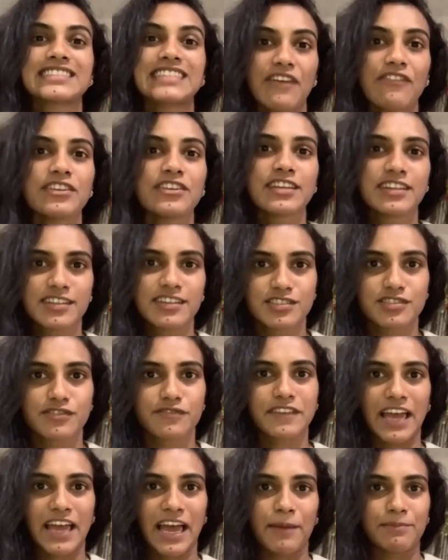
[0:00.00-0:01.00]
7 years
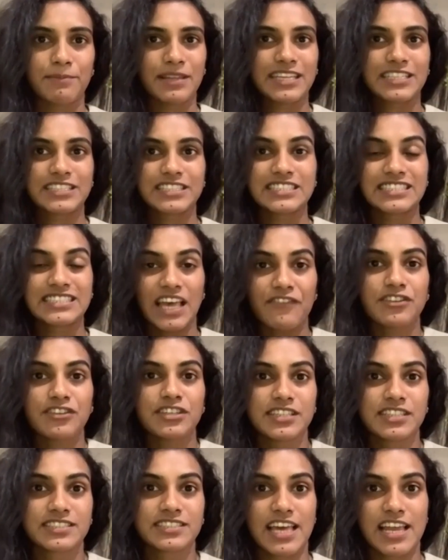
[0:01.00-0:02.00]
of gap. Like she's
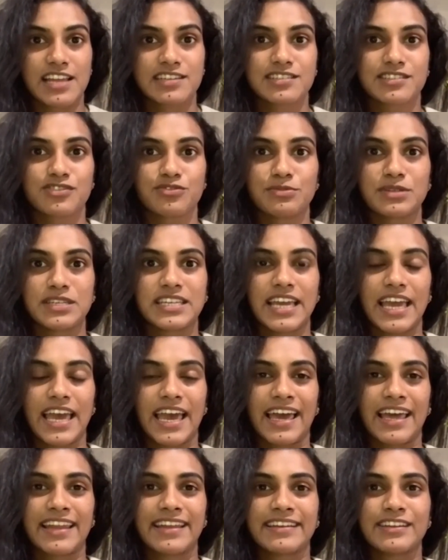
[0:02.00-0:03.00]
7 years elder to me,
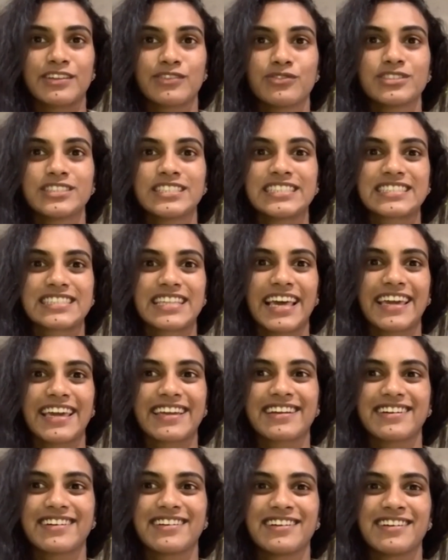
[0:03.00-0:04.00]
and she's
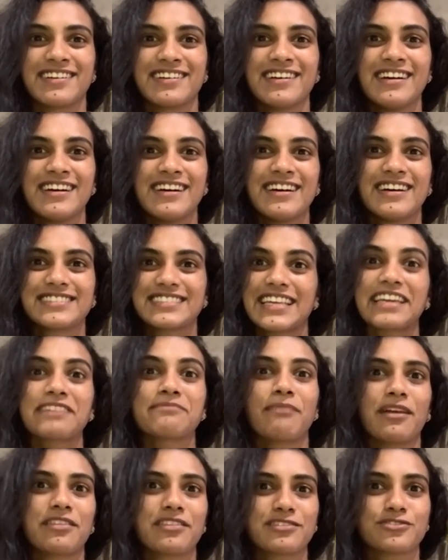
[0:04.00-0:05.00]
like a
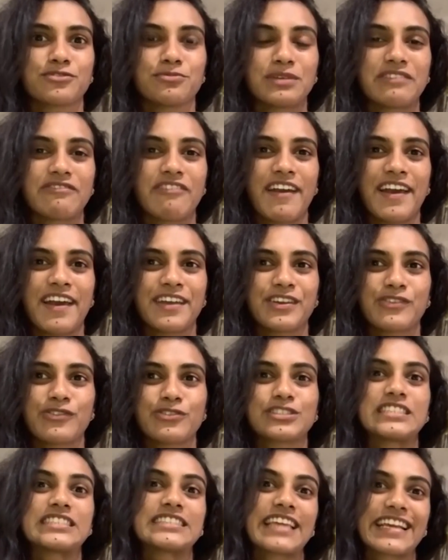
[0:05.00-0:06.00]
second mother to me,
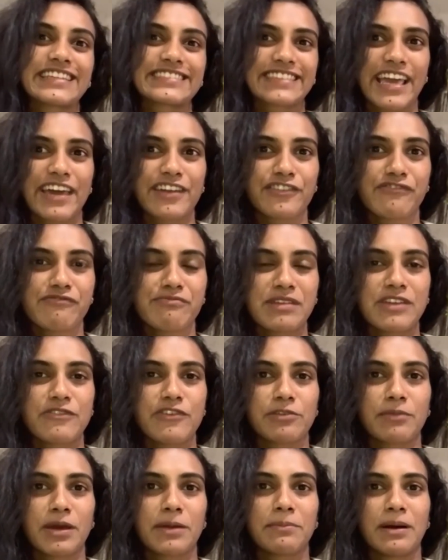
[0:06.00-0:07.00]
where she takes care of me
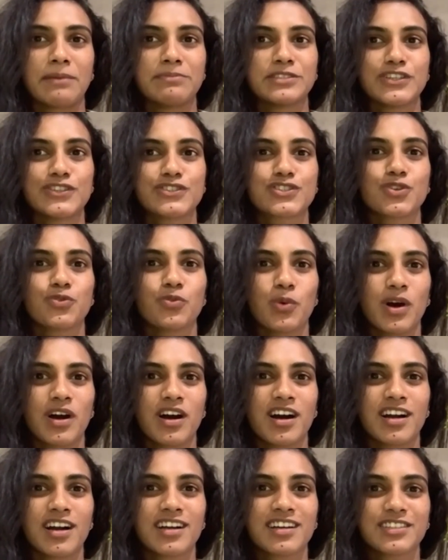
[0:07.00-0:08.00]
when my mom used to
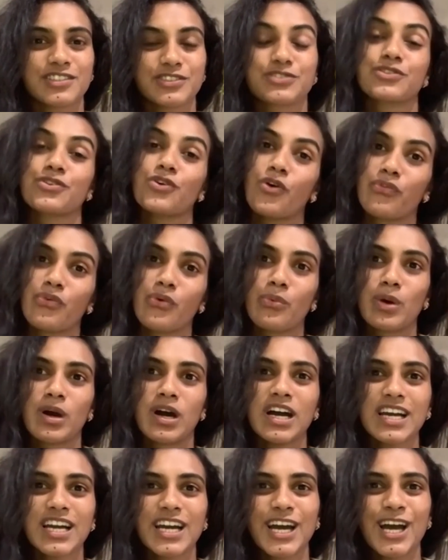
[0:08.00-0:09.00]
go for
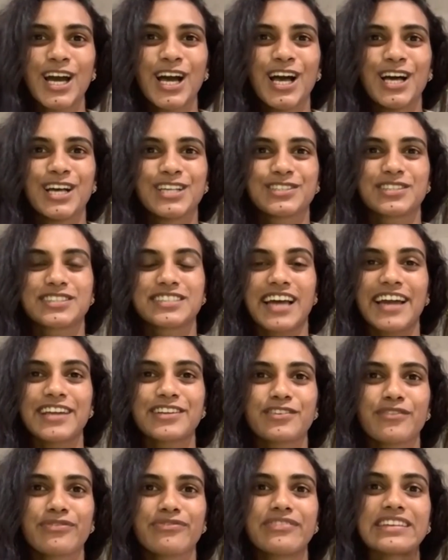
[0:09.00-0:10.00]
work. So it's
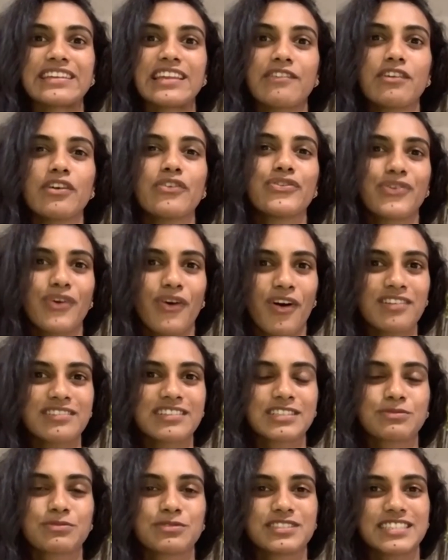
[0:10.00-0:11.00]
kind of, we never
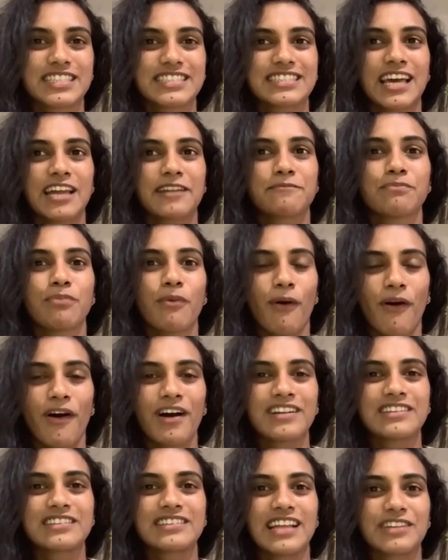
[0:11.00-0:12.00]
fought. It was just that
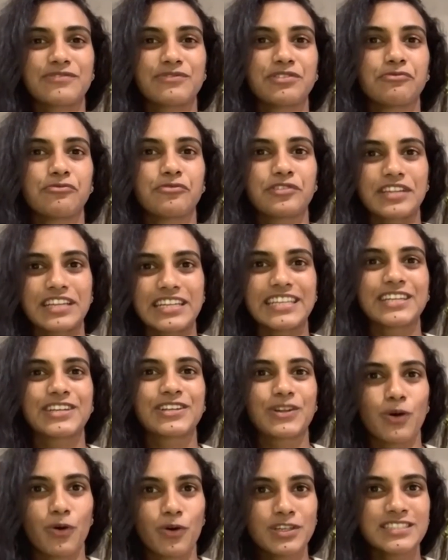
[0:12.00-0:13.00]
bond that we
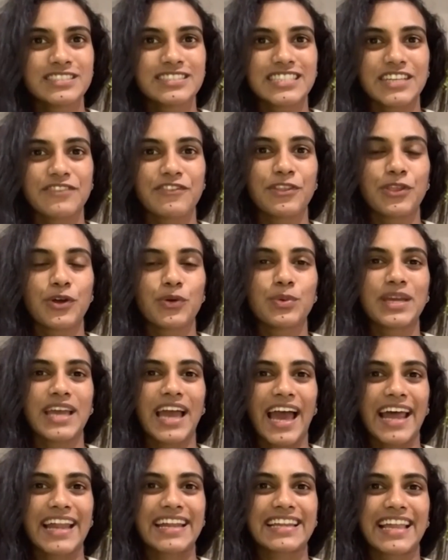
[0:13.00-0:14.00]
really close, even though we
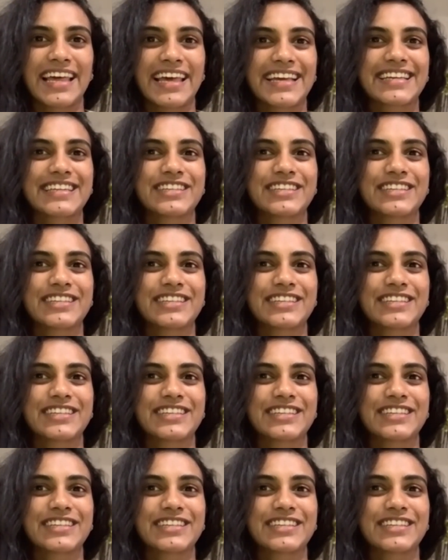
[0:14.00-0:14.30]
had